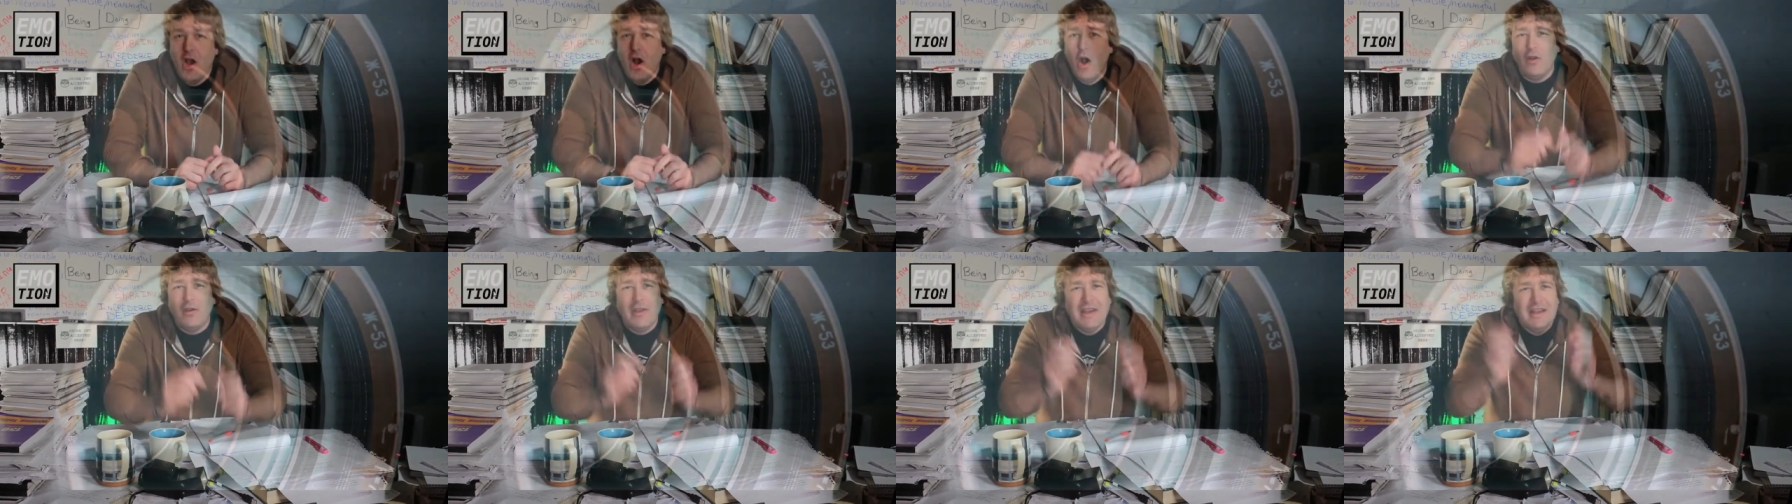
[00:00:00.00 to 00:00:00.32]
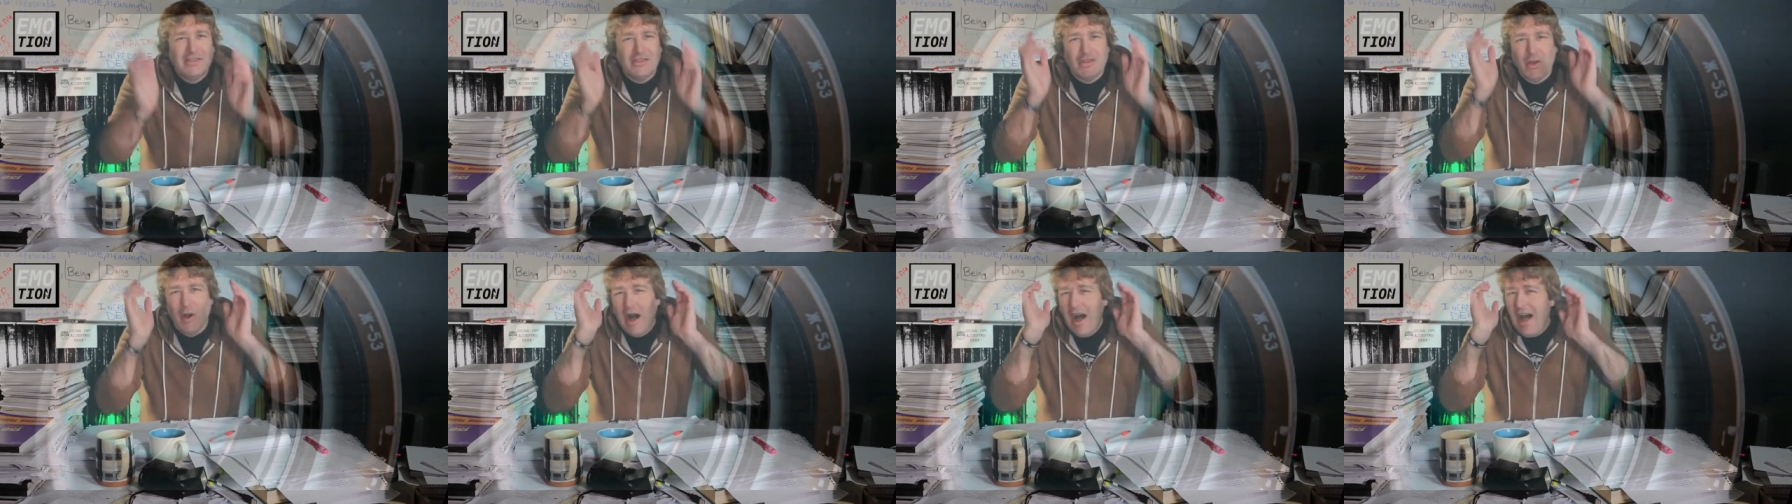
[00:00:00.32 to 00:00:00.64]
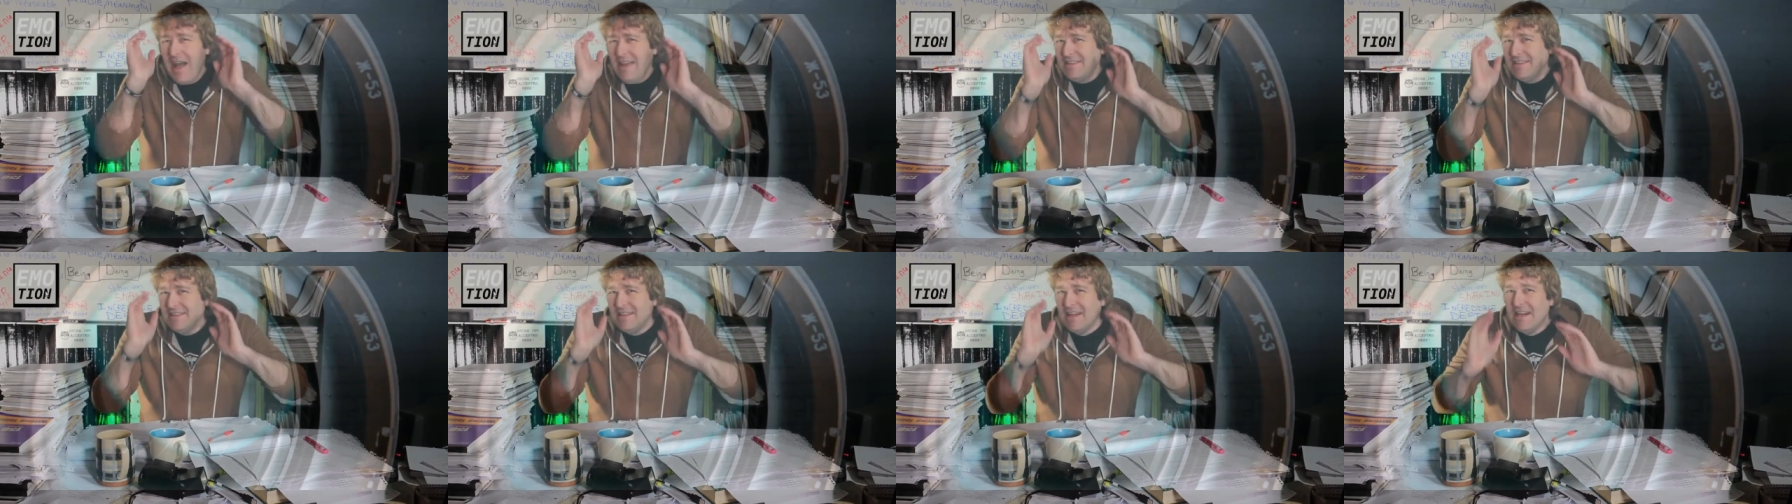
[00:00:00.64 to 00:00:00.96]
Okay, so
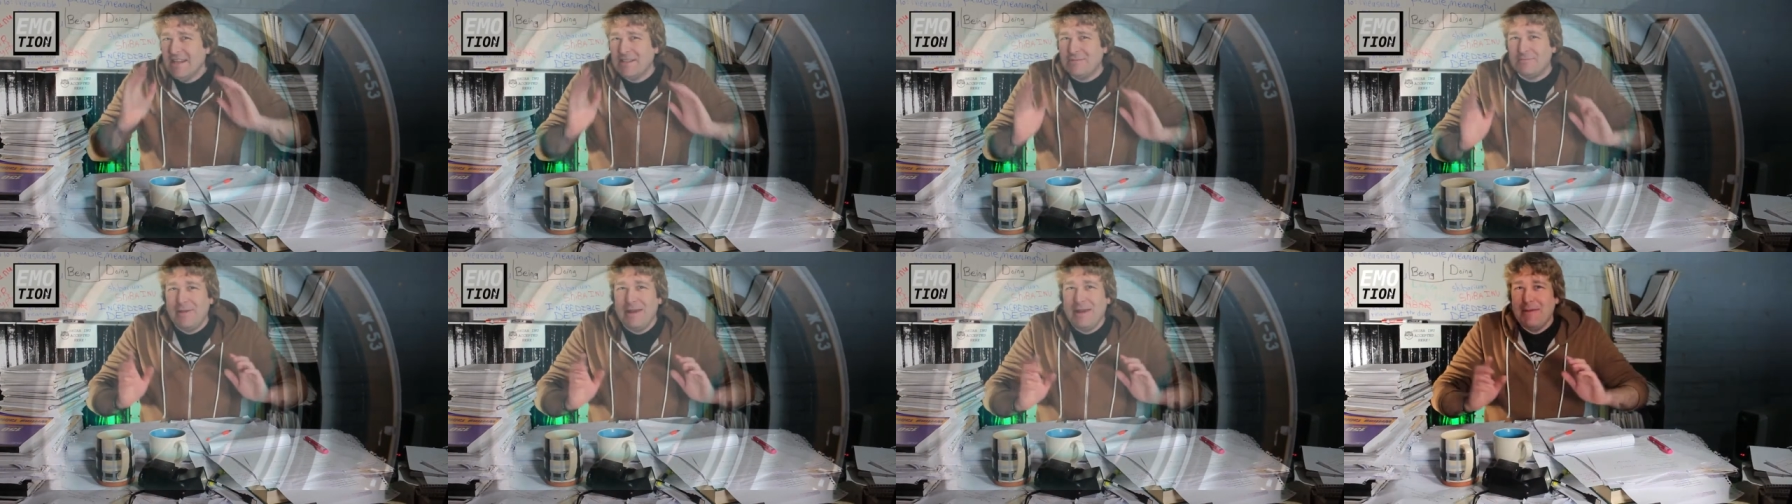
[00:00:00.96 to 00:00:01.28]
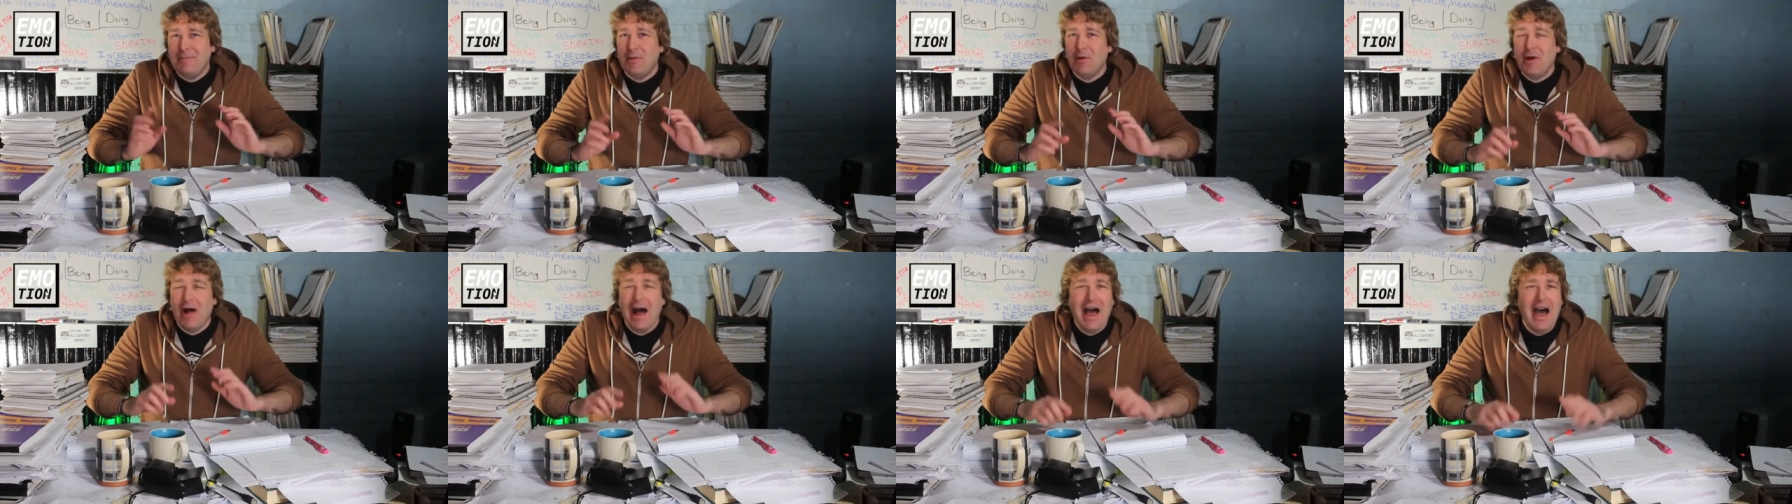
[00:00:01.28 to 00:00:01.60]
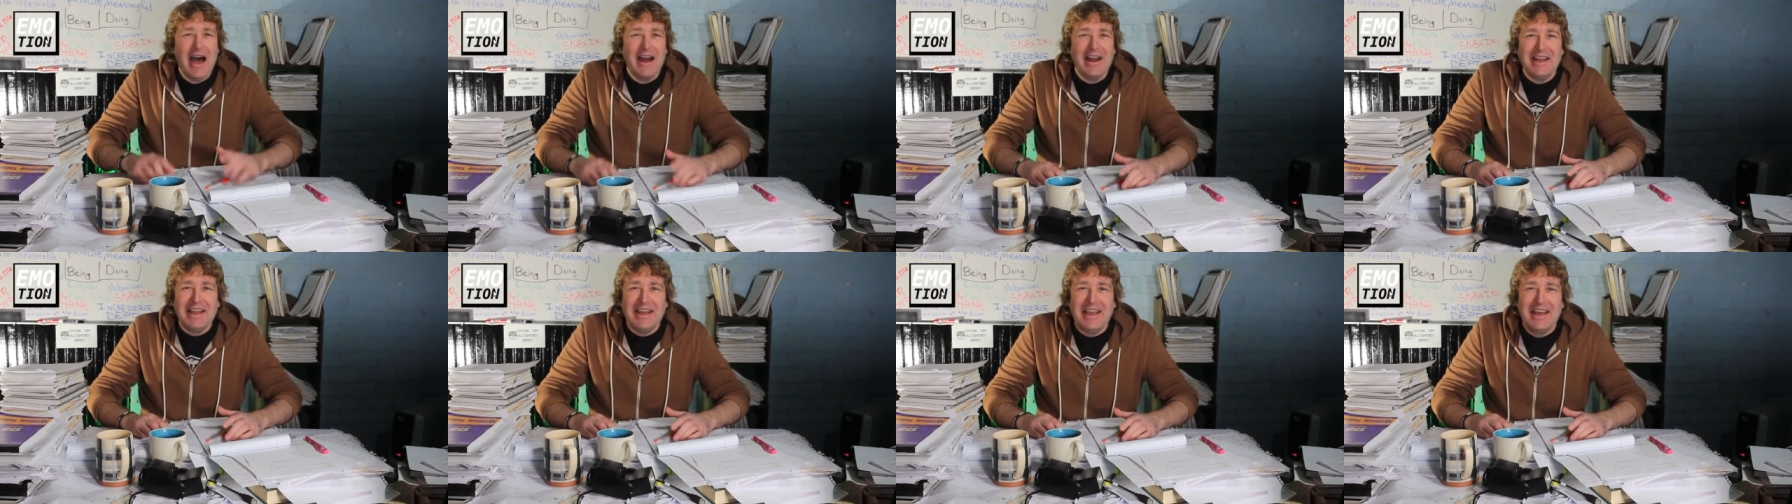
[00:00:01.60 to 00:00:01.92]
I teach people
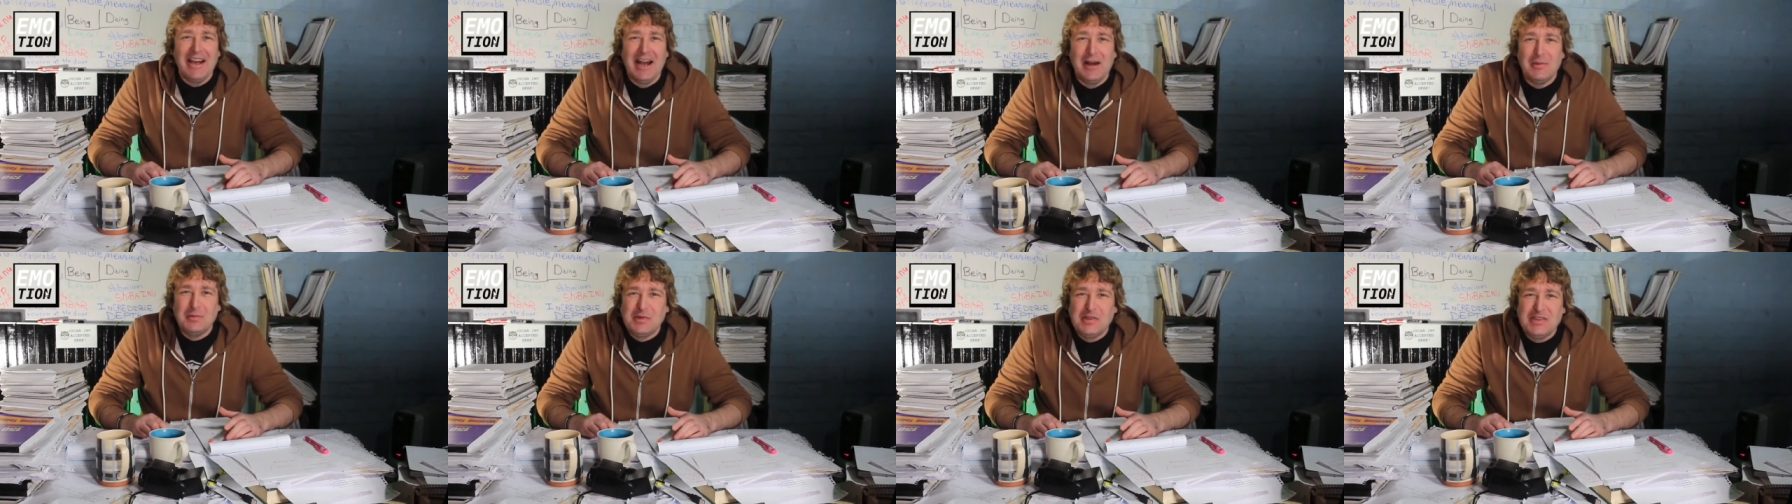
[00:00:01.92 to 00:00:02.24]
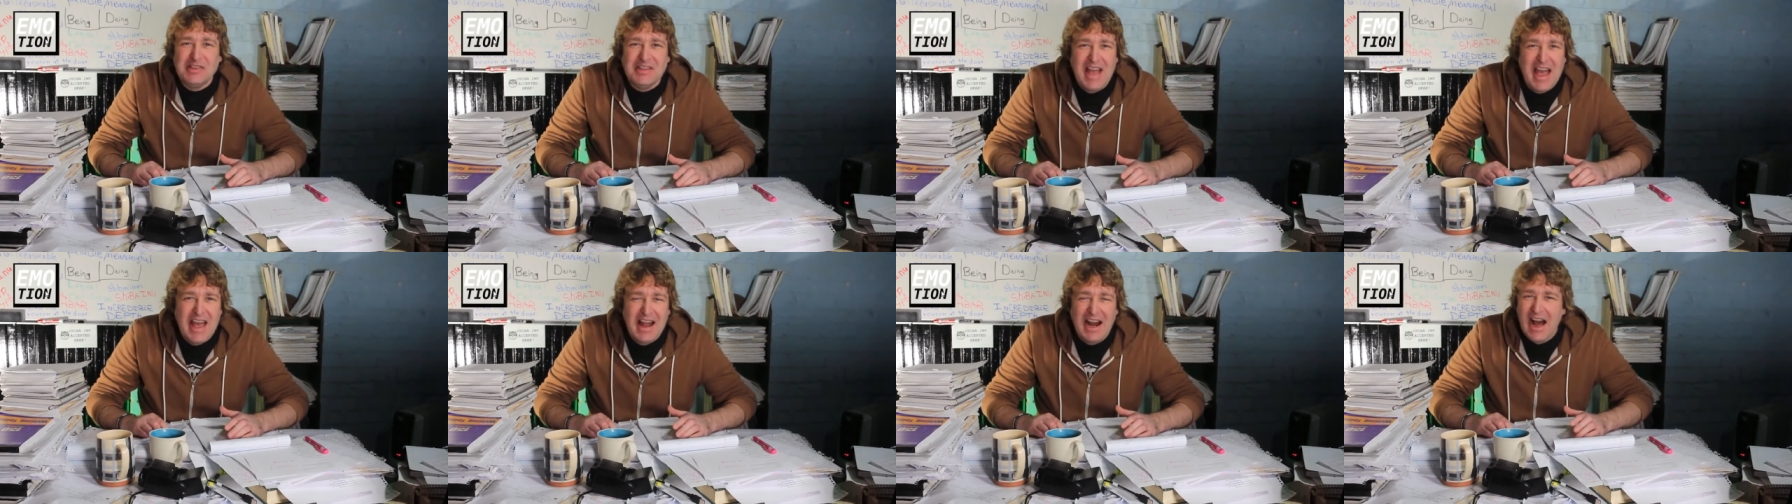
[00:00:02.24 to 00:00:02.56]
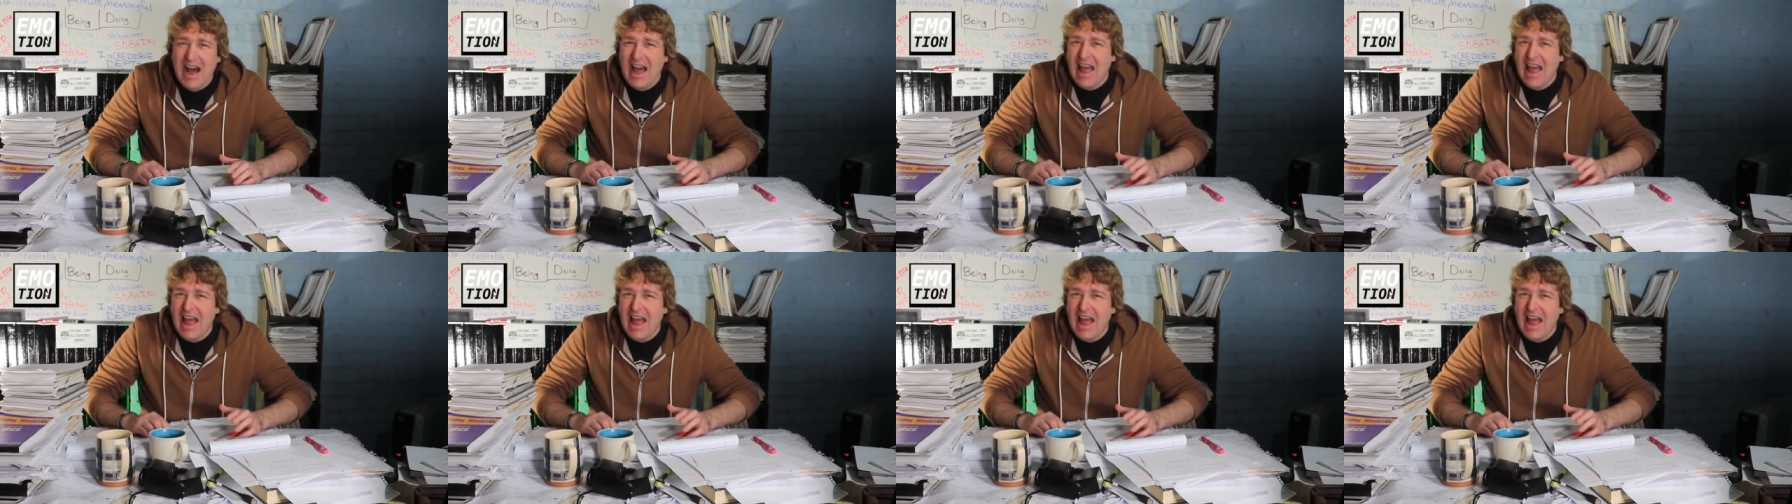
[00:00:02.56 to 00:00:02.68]
how to get upset.